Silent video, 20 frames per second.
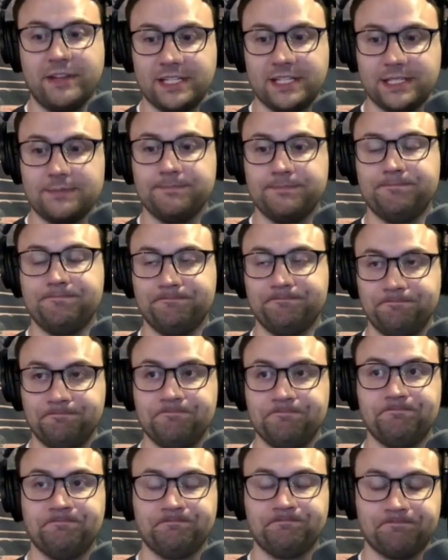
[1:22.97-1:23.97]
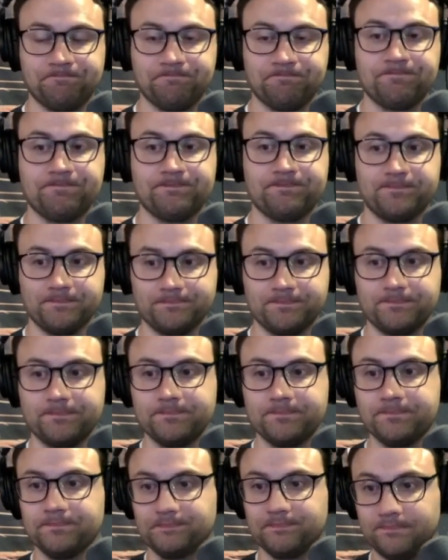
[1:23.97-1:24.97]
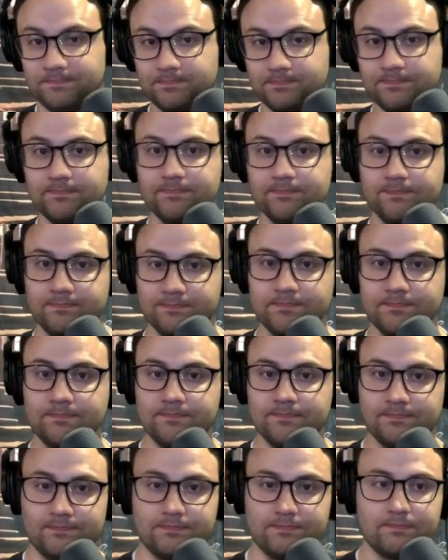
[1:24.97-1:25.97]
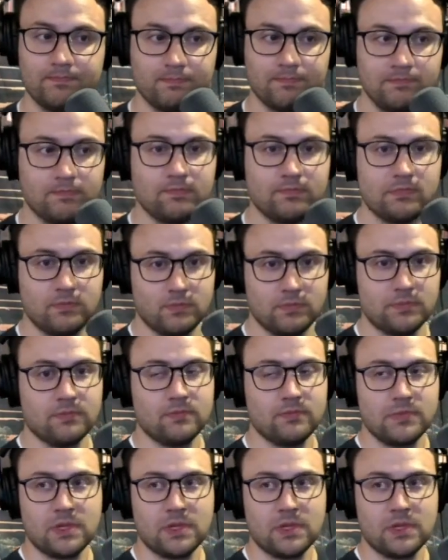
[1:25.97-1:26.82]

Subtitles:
good. That's like the fact that you can just move is pretty solid. So